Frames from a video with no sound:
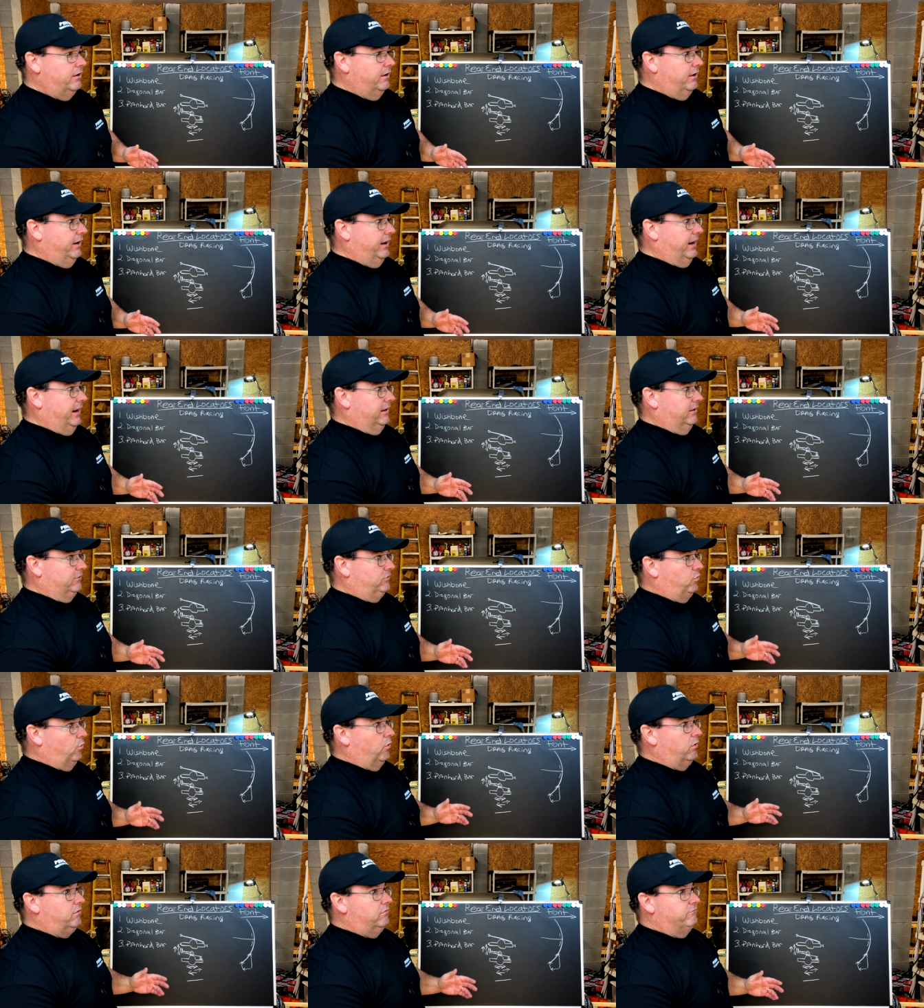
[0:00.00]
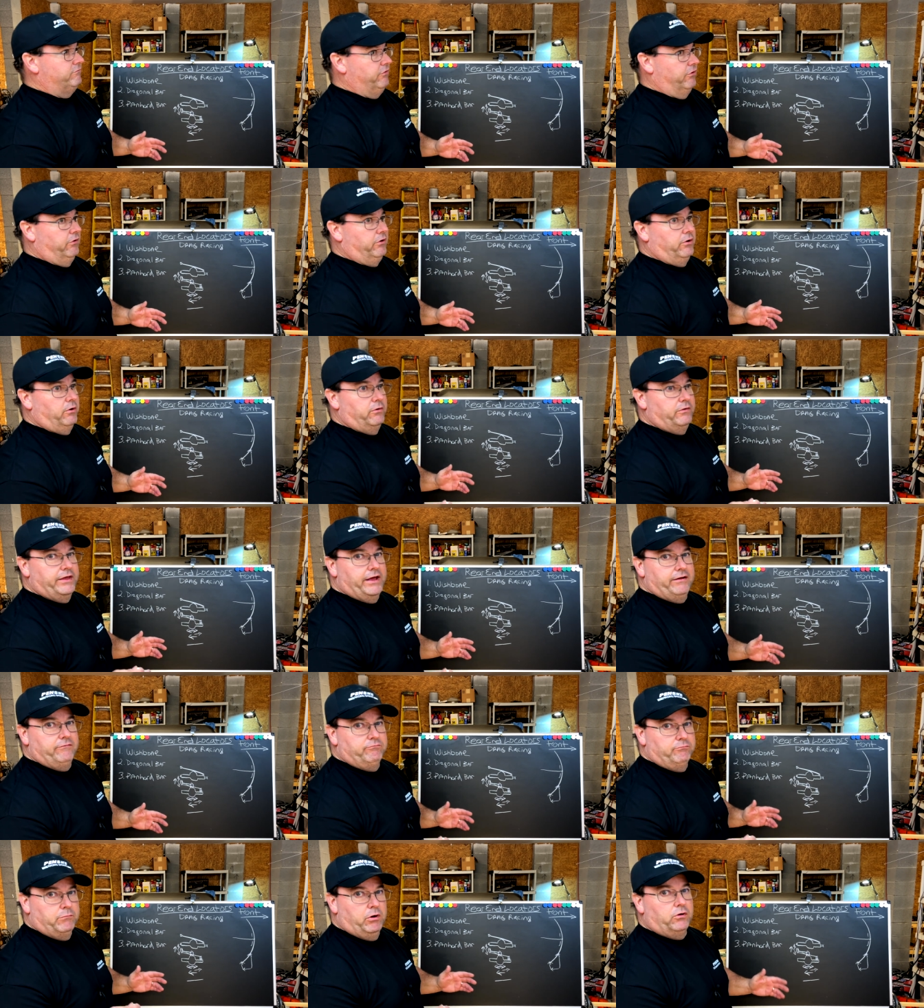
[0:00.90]
and a torque converter
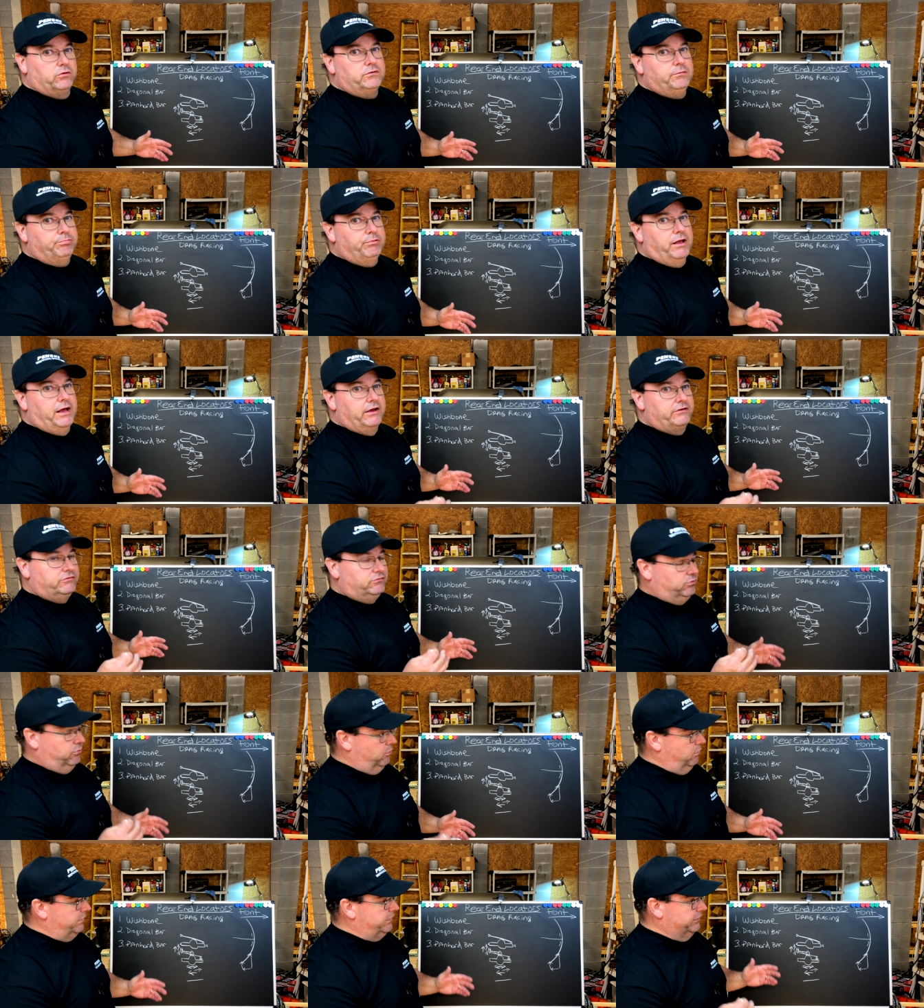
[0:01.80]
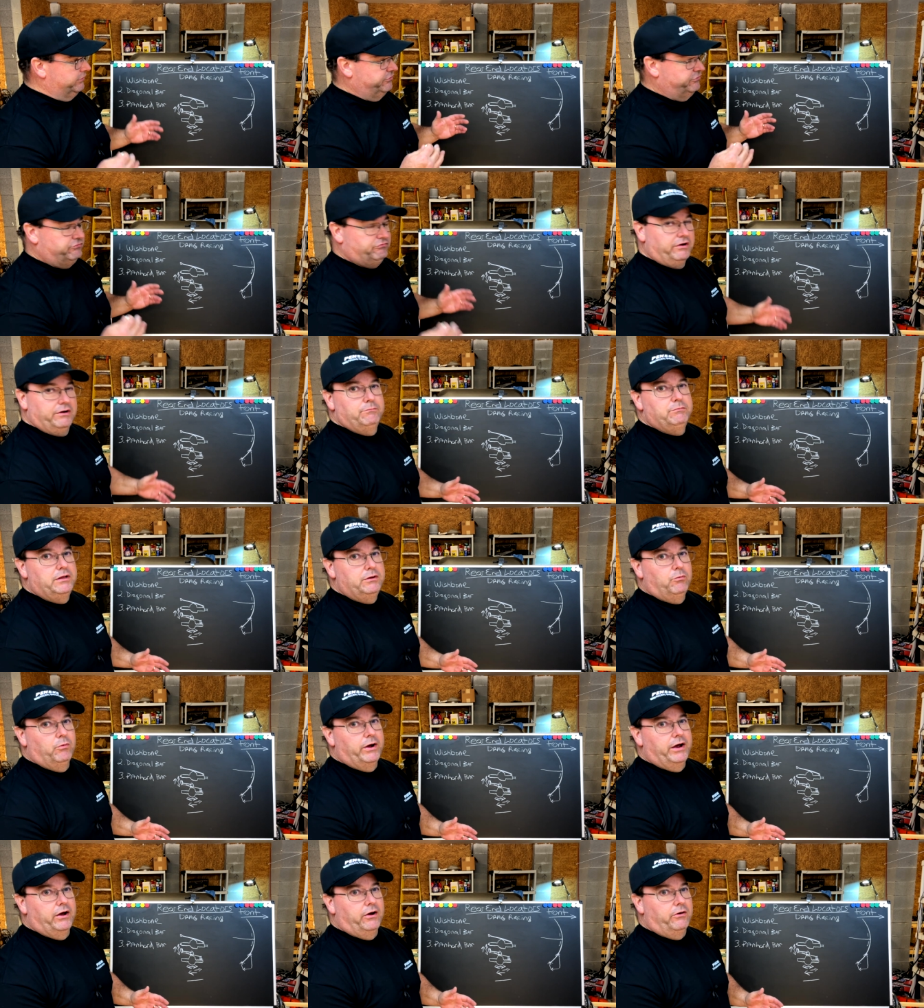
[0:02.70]
that multiplies torque extremely
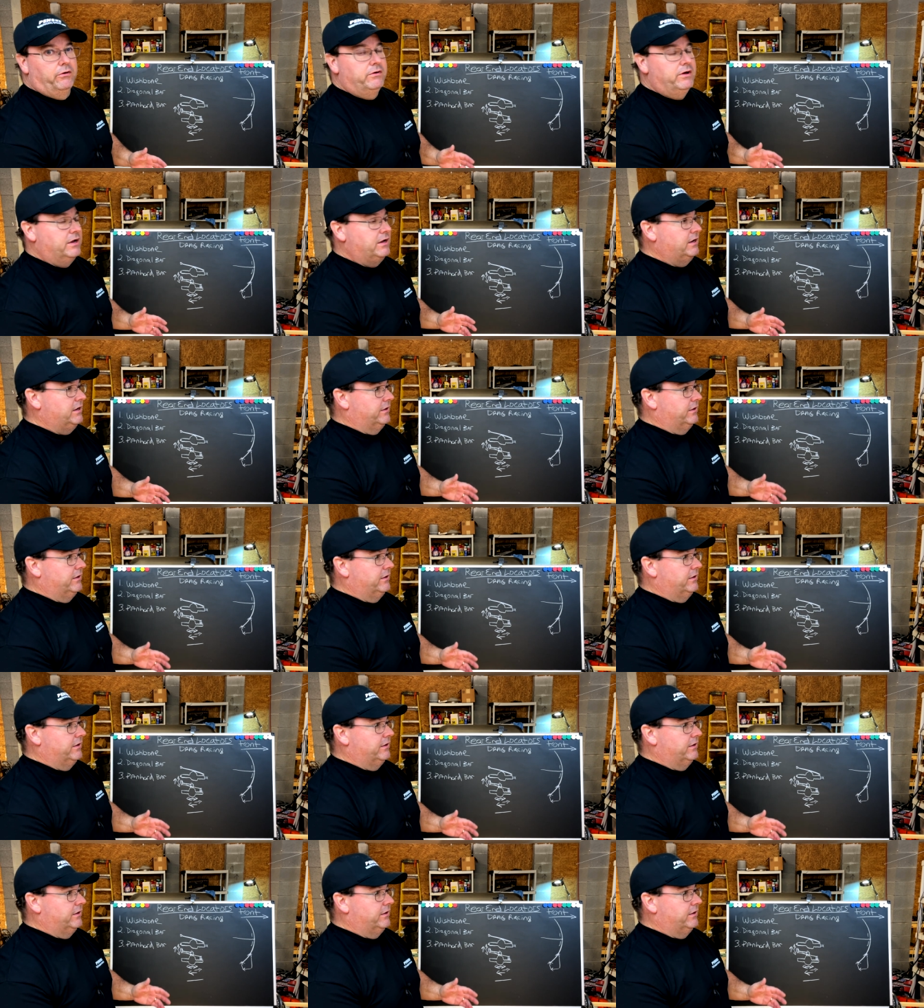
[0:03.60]
well.